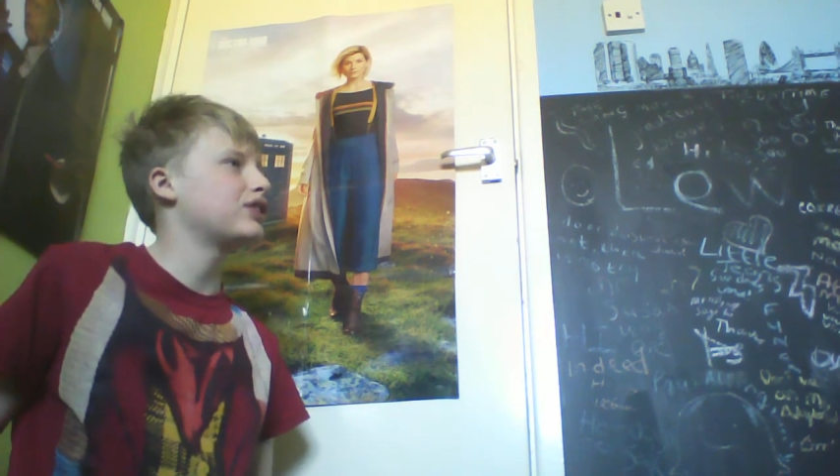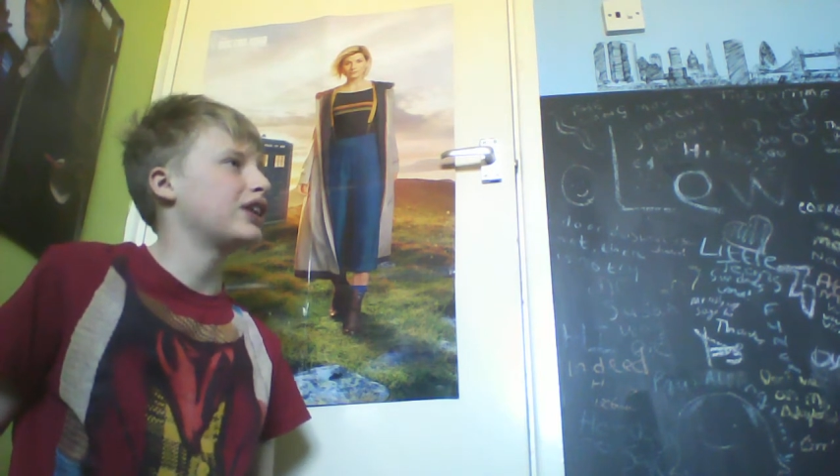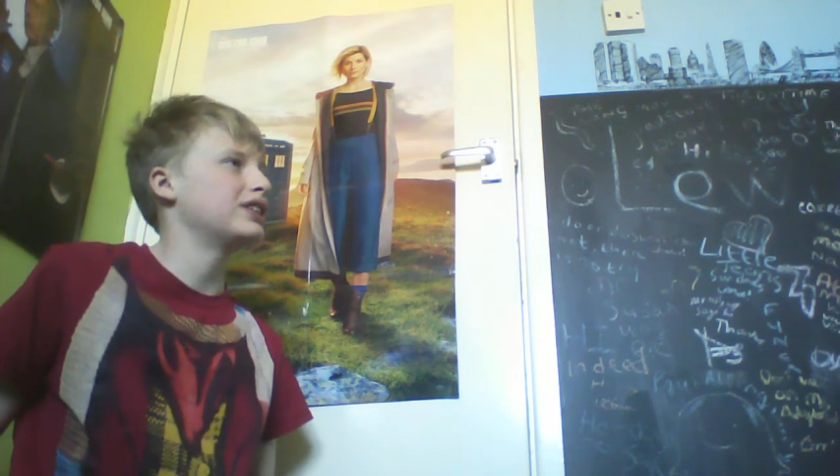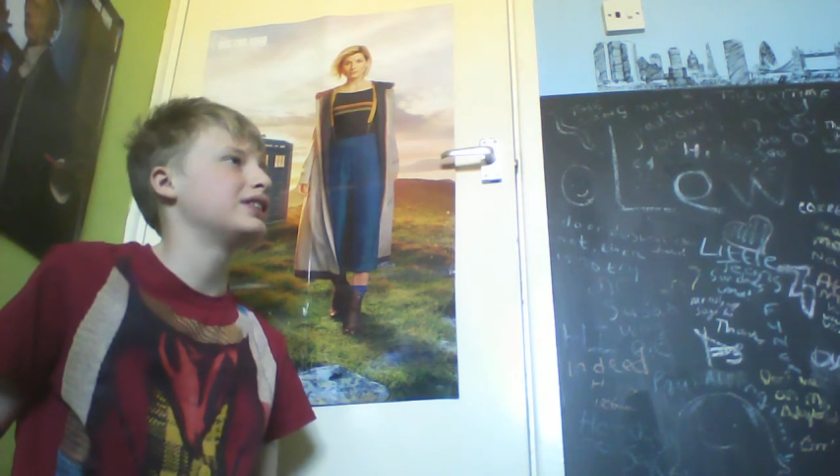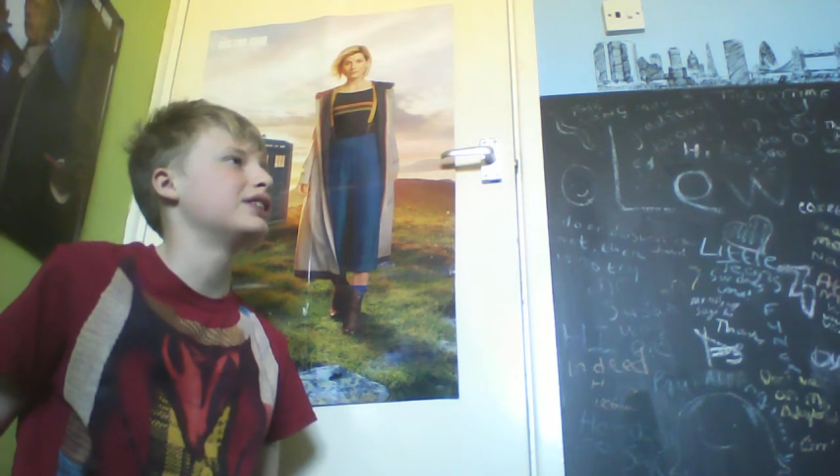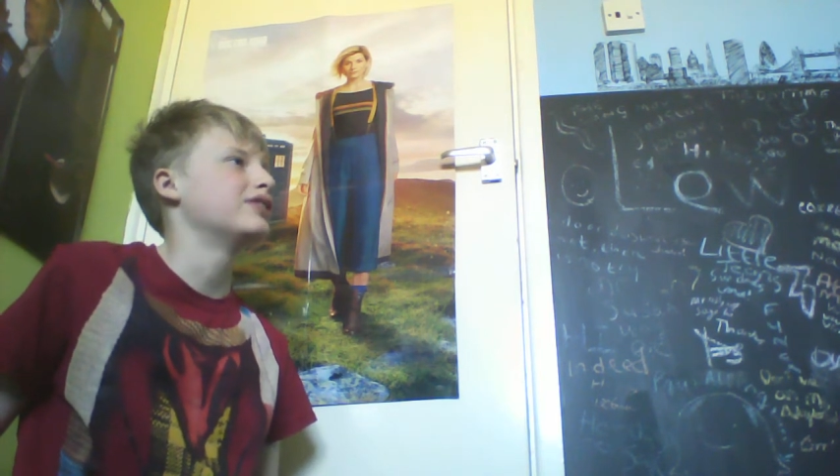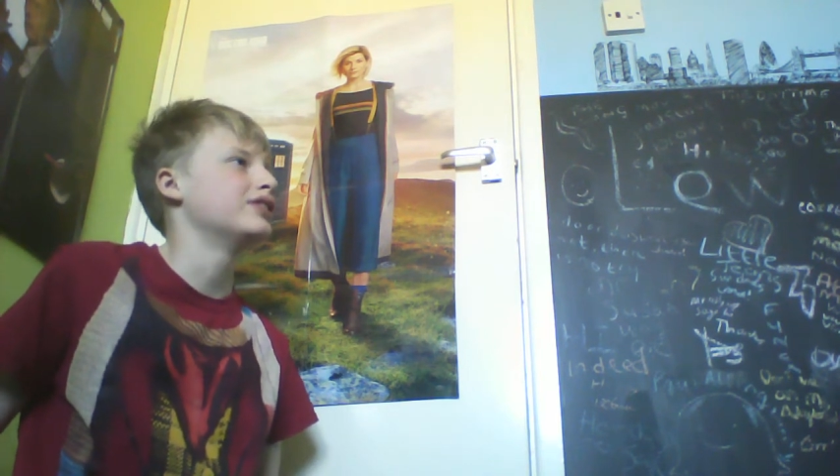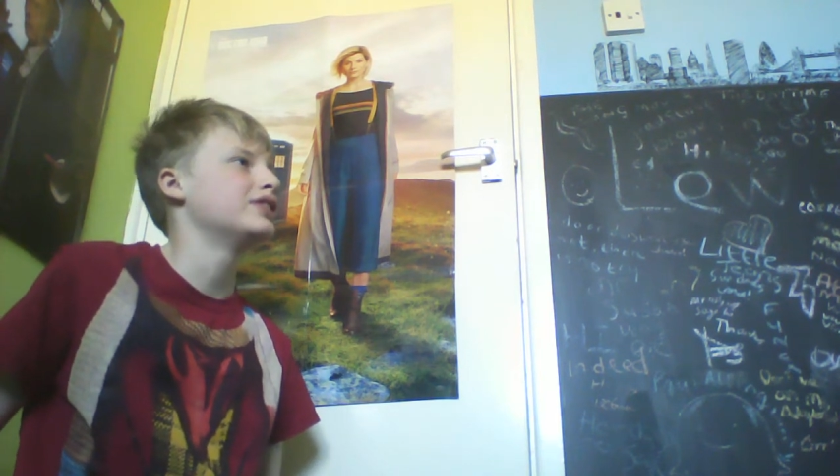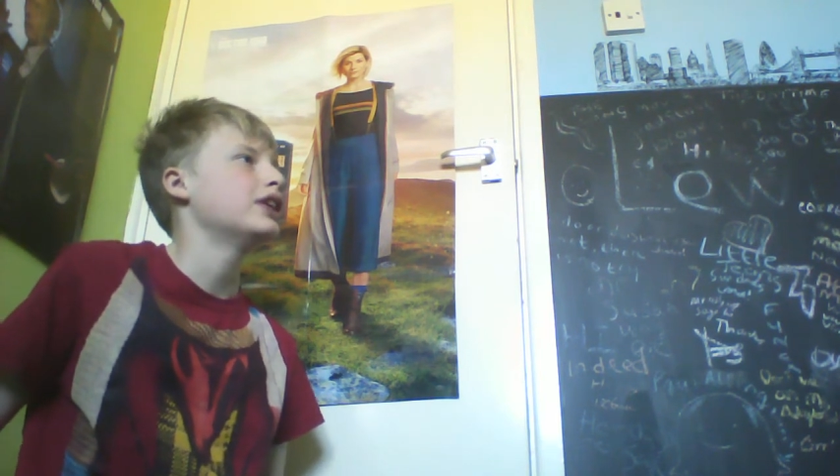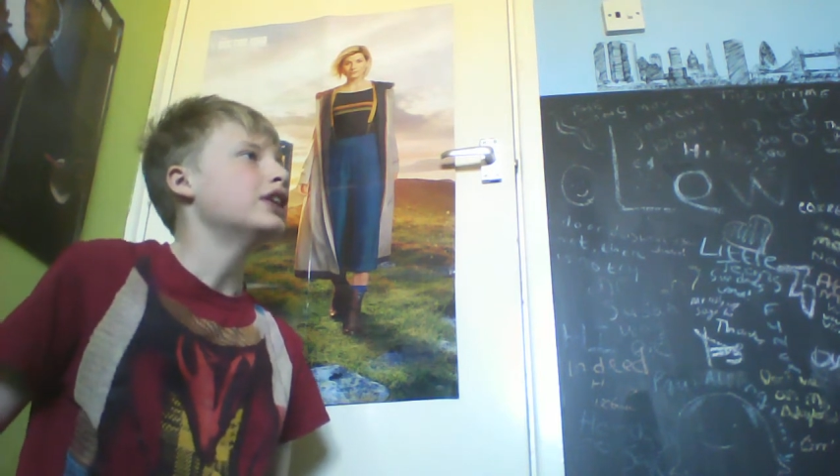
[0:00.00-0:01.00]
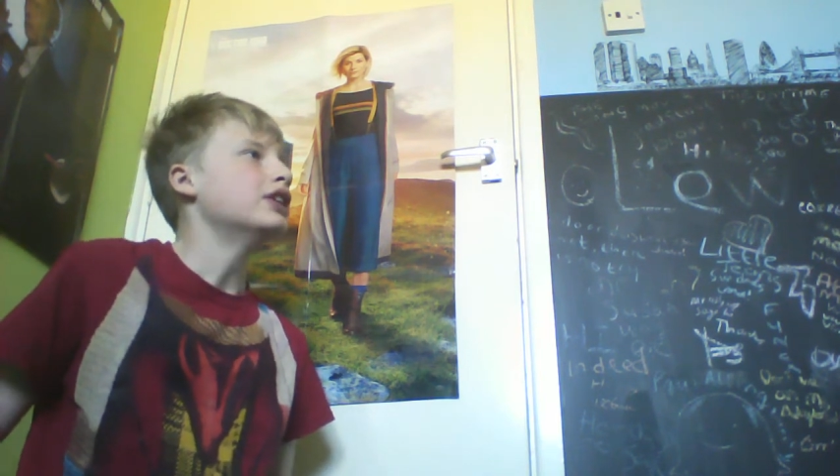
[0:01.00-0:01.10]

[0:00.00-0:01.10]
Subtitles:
Troughton series.